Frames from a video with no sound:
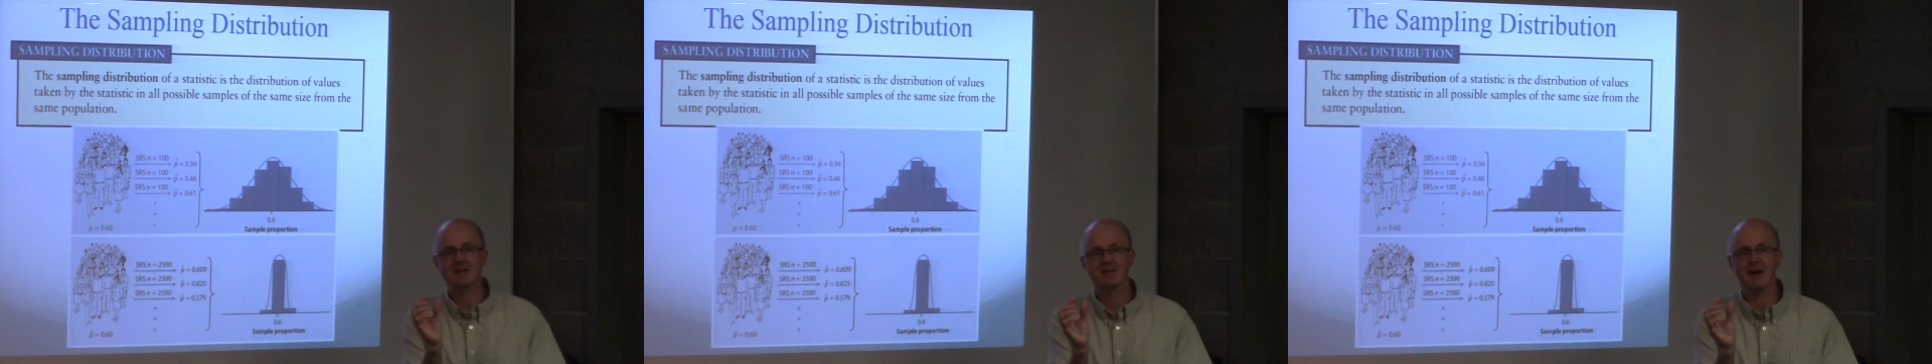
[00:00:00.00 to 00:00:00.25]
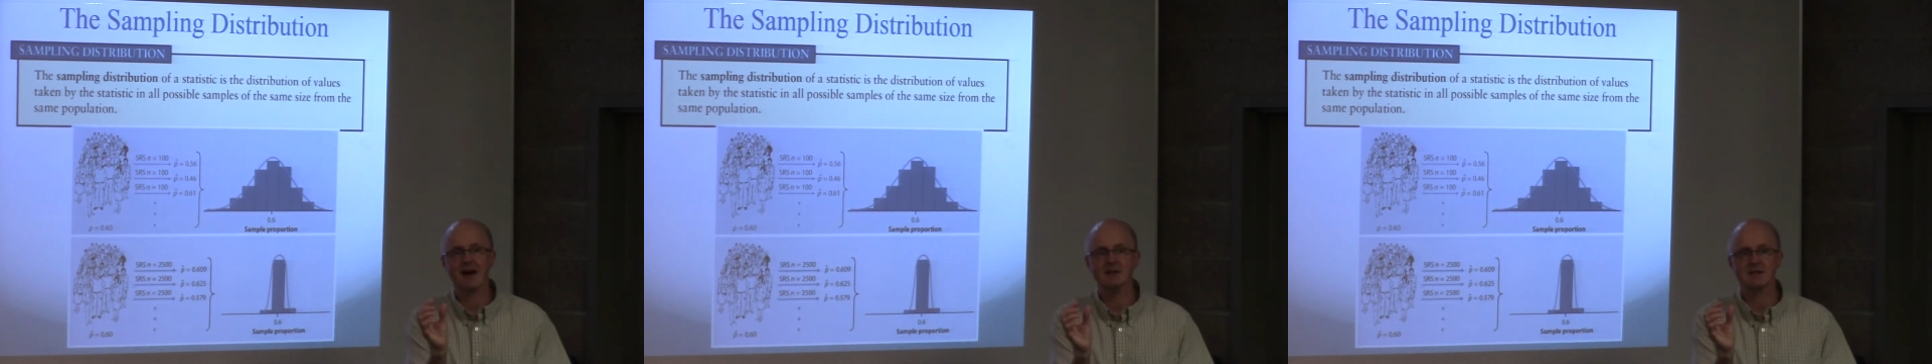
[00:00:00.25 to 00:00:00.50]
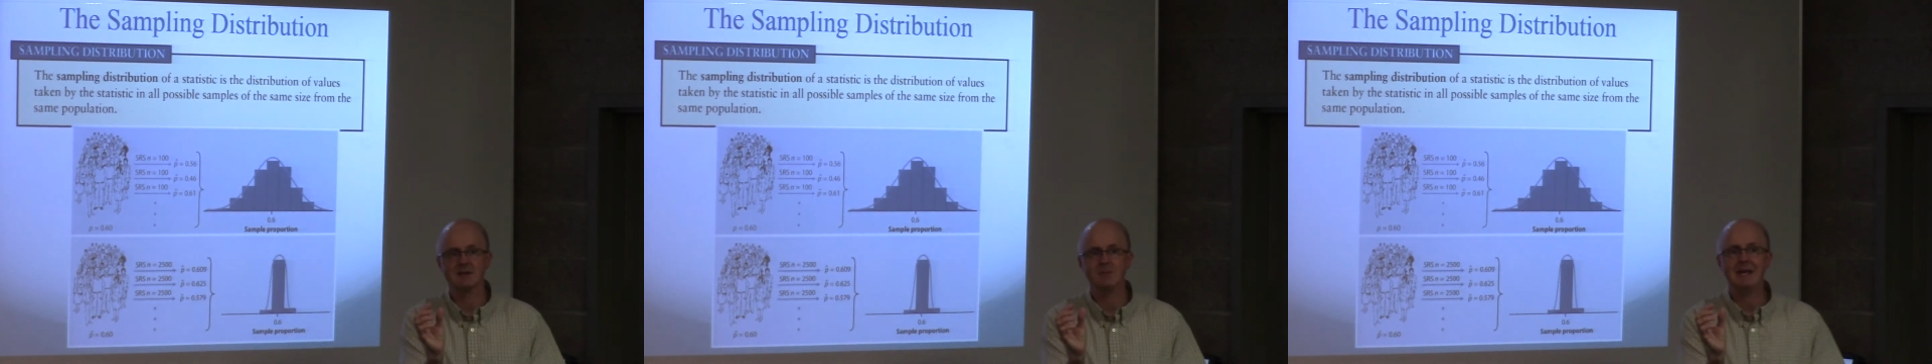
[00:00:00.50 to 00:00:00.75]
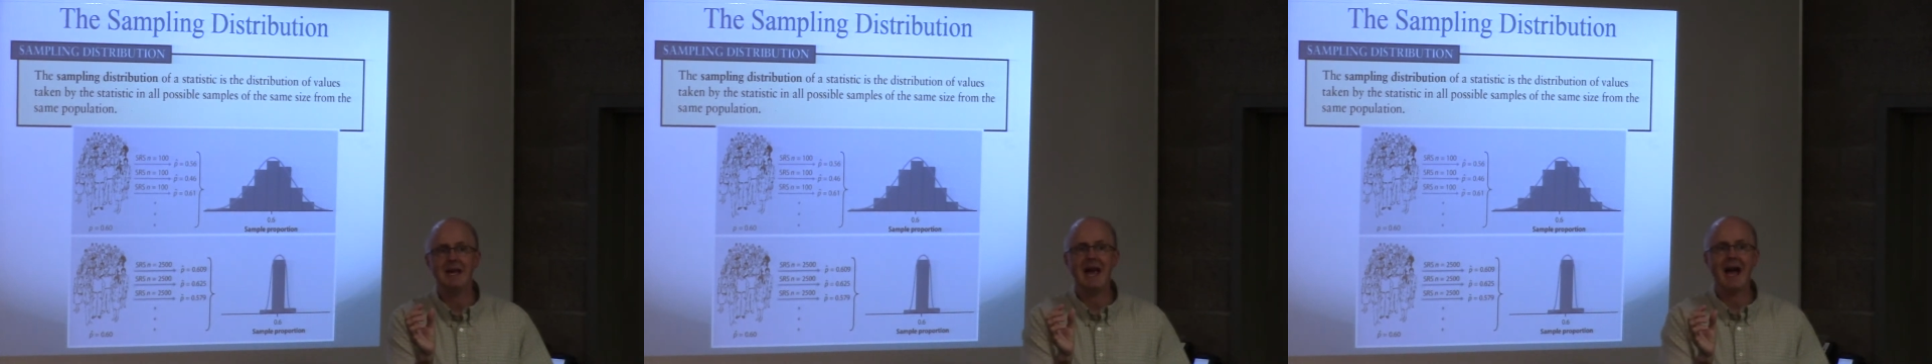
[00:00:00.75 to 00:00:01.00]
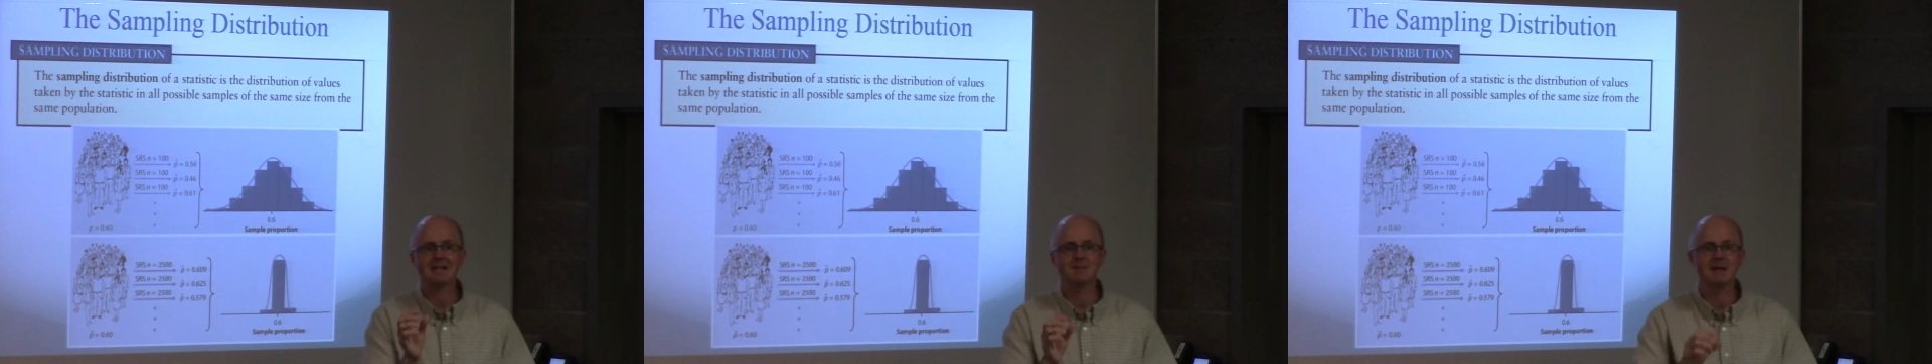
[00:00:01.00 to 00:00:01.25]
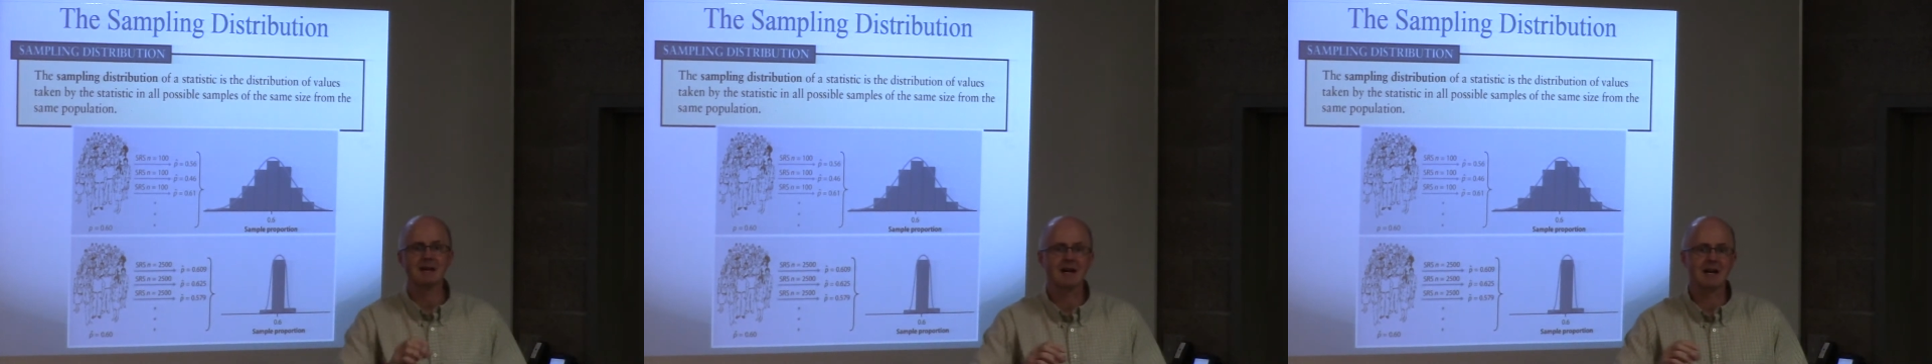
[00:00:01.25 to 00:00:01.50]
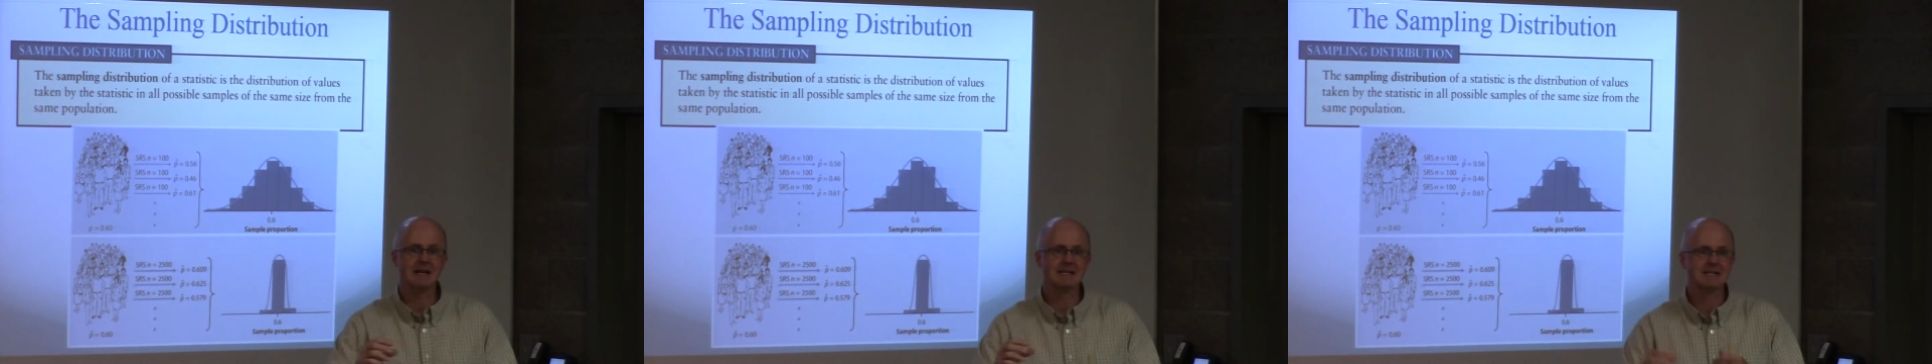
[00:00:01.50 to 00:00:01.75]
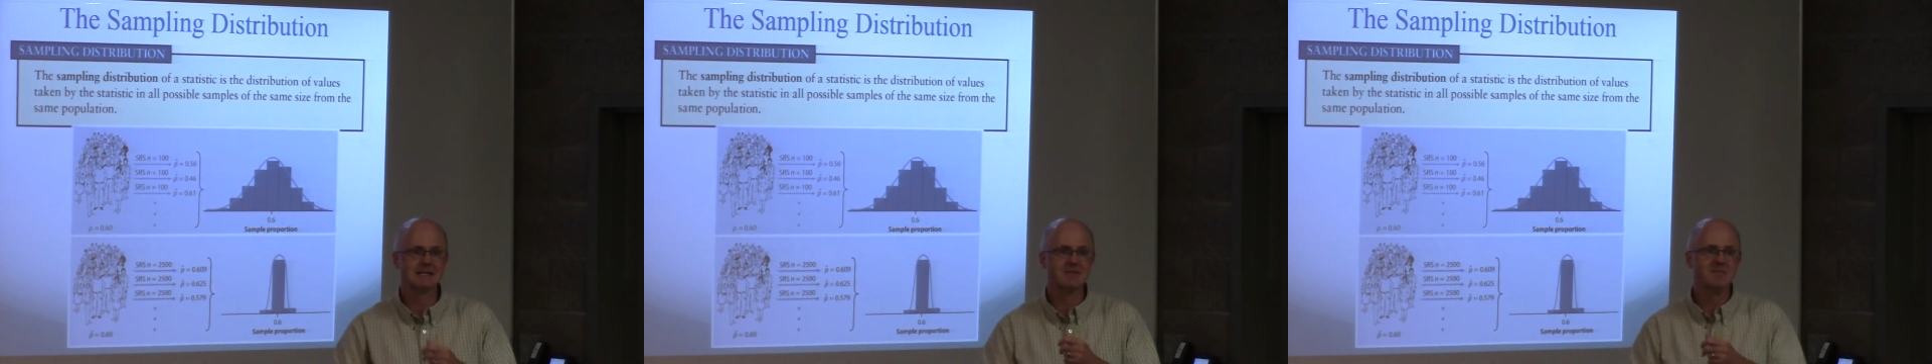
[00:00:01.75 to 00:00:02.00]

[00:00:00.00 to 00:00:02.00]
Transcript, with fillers: in the values of the p hats because